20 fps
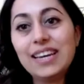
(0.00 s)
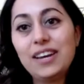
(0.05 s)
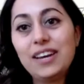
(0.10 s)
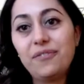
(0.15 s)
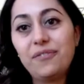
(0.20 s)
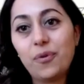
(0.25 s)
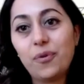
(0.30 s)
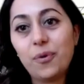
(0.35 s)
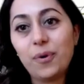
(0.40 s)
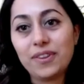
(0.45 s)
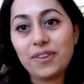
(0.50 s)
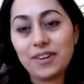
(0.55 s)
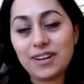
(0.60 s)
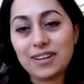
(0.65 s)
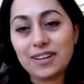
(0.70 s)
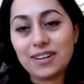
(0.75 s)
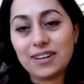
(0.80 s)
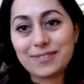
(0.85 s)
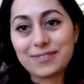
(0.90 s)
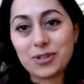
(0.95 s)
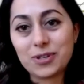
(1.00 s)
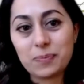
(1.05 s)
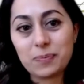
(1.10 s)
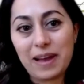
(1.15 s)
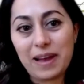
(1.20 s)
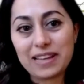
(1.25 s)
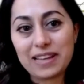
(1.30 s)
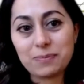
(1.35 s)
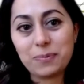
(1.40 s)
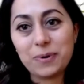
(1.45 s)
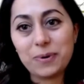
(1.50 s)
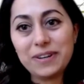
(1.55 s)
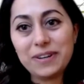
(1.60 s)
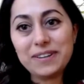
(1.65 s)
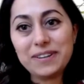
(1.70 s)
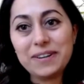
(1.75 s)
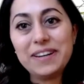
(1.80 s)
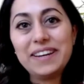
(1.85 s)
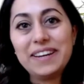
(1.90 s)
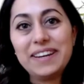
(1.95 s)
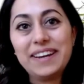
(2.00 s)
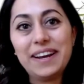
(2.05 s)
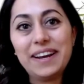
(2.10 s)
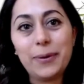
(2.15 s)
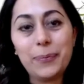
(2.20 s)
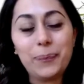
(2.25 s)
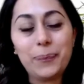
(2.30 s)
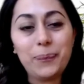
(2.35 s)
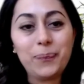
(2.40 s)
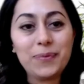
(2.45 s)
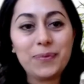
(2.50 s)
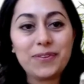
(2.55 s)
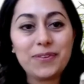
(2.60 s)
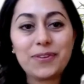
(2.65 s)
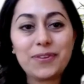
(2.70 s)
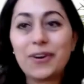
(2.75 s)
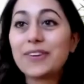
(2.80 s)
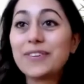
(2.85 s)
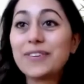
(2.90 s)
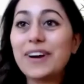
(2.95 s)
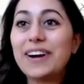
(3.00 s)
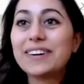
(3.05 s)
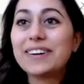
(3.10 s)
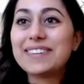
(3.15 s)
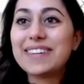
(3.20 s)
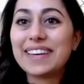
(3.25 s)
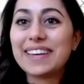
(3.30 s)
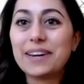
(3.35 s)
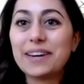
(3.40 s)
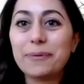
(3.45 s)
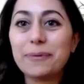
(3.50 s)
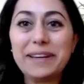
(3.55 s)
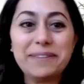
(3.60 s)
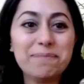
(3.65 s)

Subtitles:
for the Hustleverse Passport. Sorry, so Hung, take it away.